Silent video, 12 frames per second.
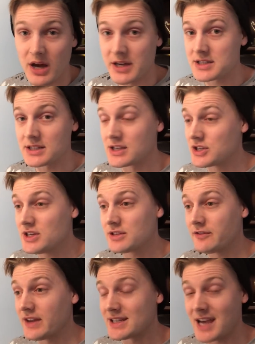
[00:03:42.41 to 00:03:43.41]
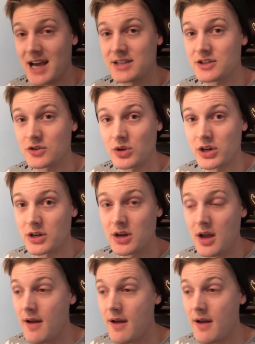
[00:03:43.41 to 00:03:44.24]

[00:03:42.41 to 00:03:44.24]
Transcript: Honestly, she's a fantastic runner.